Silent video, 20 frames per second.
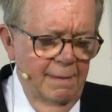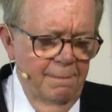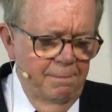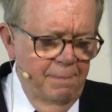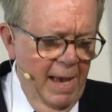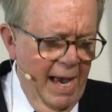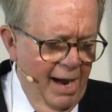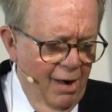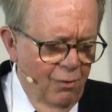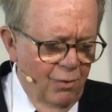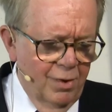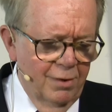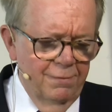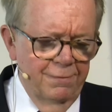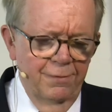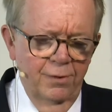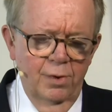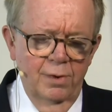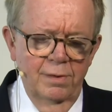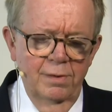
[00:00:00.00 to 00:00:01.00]

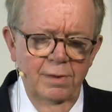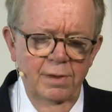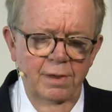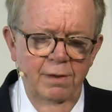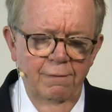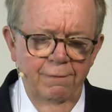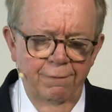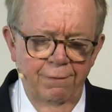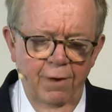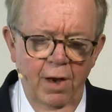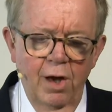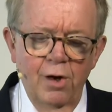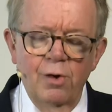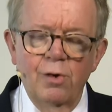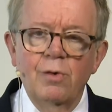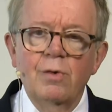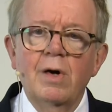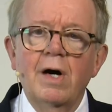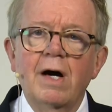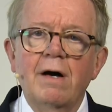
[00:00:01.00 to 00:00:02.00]
powerful
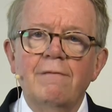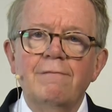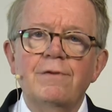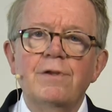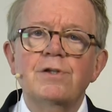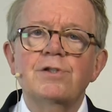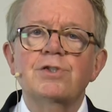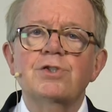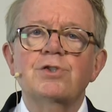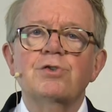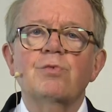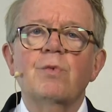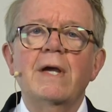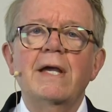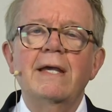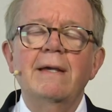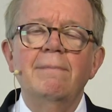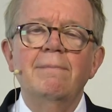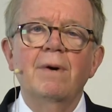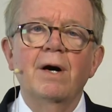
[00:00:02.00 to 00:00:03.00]
flow of the
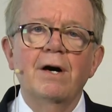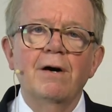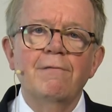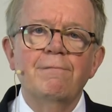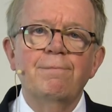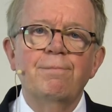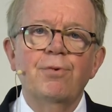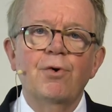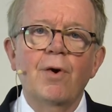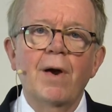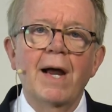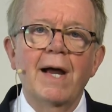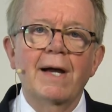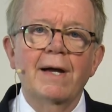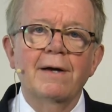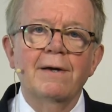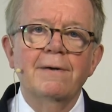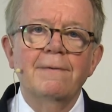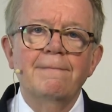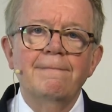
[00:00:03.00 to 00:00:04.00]
stream of
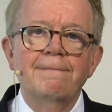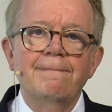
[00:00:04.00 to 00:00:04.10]
prayer.